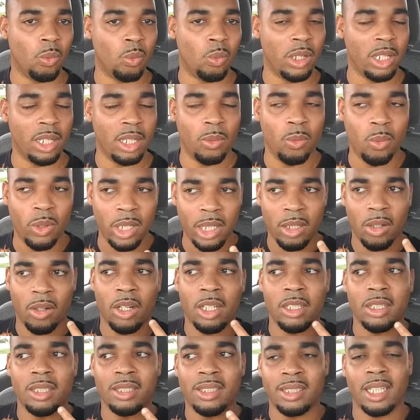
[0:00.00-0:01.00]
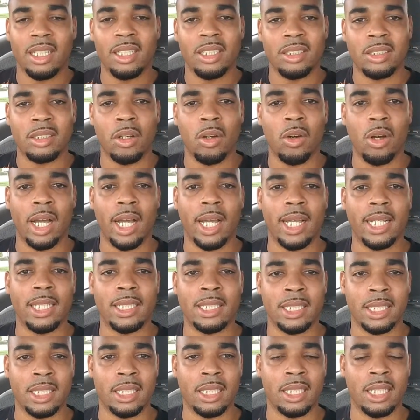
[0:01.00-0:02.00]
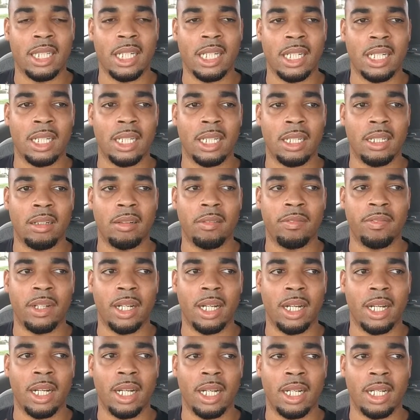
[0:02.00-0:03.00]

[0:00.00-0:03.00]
We don't understand this whole idea of